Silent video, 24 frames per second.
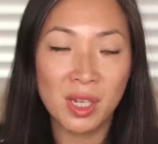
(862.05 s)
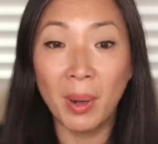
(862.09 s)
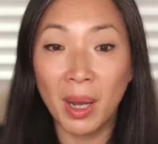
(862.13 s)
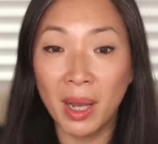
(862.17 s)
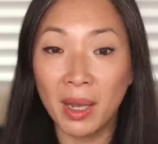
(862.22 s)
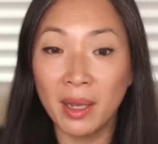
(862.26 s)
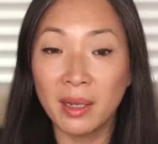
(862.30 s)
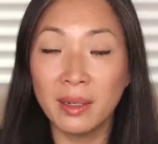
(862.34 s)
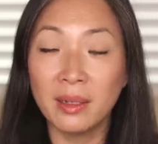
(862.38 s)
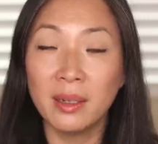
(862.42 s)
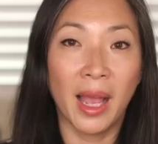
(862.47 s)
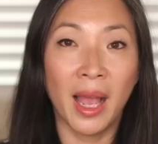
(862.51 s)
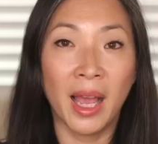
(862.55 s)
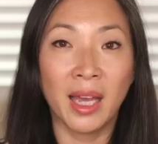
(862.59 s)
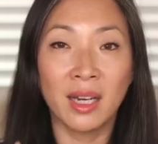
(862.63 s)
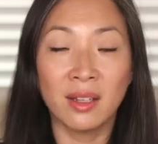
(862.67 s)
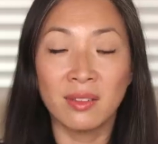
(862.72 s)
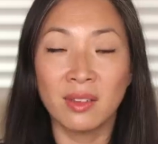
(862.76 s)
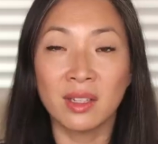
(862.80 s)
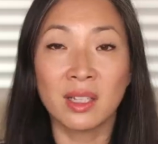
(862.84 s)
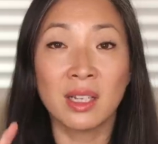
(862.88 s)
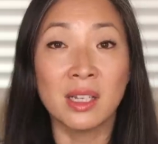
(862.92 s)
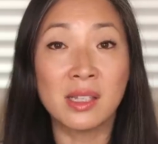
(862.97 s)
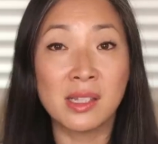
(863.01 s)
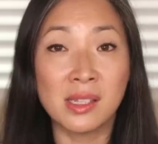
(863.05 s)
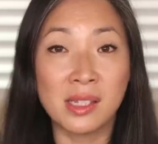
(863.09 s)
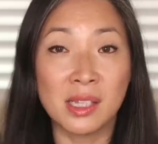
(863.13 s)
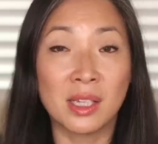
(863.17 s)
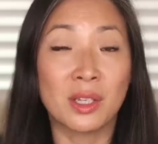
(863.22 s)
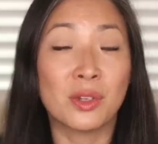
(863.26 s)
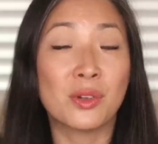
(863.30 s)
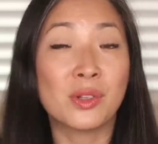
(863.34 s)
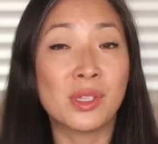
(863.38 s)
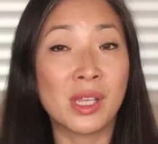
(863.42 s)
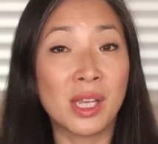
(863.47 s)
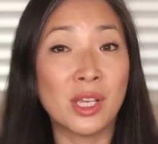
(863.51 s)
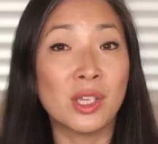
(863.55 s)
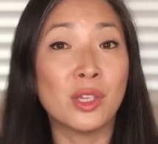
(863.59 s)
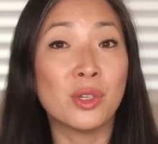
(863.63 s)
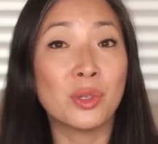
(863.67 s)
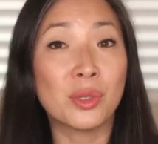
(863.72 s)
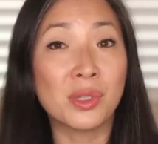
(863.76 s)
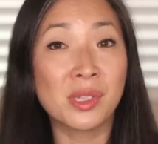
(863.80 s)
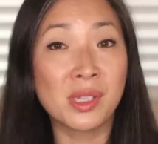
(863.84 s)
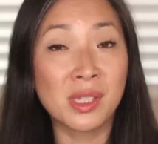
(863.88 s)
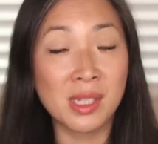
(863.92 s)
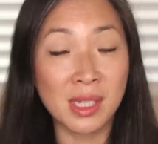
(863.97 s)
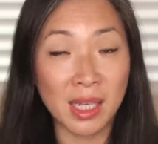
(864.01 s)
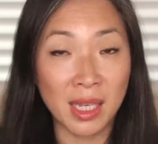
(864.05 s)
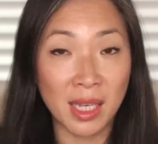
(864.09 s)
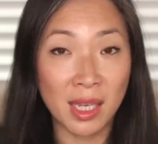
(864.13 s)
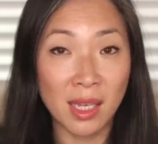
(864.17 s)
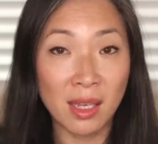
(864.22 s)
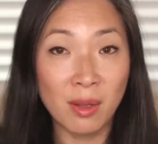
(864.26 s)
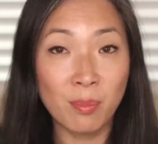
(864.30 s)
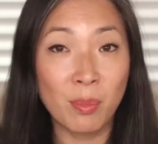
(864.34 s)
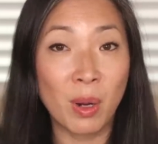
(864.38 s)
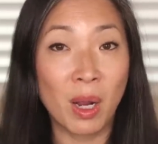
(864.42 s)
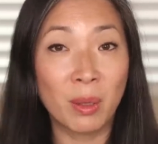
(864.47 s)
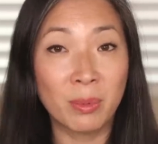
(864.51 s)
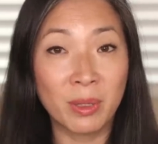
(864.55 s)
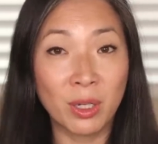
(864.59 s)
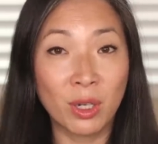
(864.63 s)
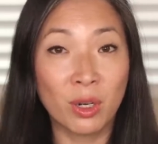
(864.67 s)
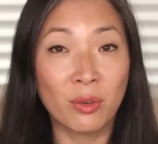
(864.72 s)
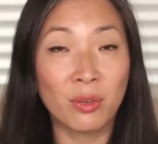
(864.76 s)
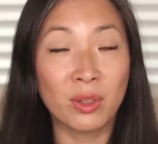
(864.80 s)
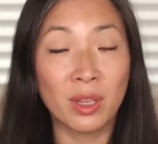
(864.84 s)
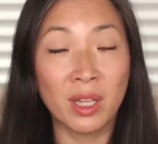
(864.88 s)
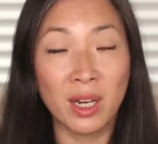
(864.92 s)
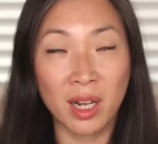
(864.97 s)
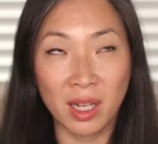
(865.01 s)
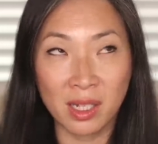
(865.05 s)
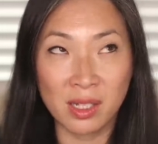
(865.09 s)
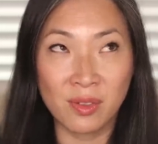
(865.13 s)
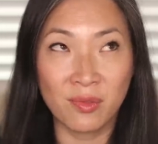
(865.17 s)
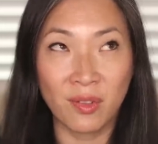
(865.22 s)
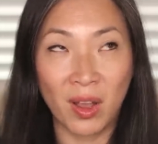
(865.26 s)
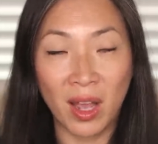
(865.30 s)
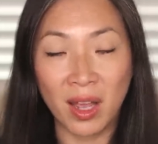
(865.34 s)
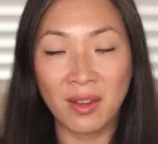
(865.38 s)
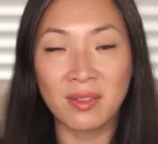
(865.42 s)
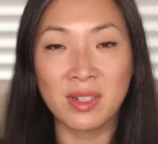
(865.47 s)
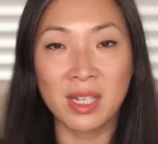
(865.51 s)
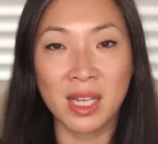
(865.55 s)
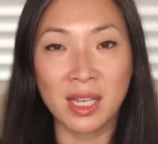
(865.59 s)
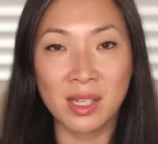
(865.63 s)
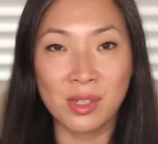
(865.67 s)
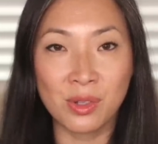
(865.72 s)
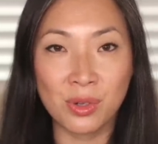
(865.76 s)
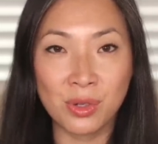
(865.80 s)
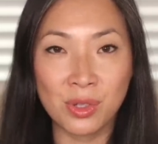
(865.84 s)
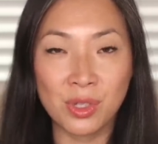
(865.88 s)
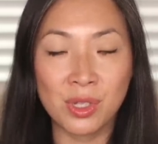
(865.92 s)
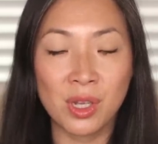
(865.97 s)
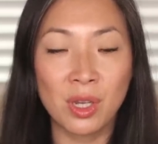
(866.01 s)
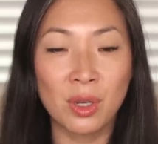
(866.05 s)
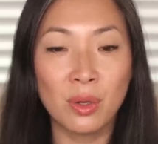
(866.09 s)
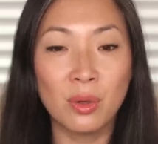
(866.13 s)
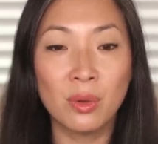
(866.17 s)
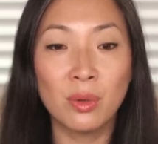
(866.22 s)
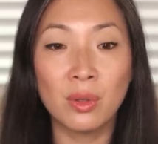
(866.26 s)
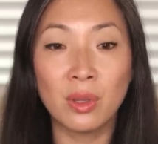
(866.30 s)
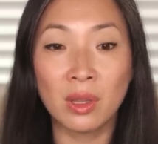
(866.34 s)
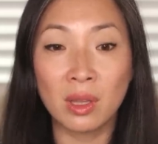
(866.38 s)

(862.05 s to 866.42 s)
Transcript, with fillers: But out of the concealers that you'll see probably over the next five days or so,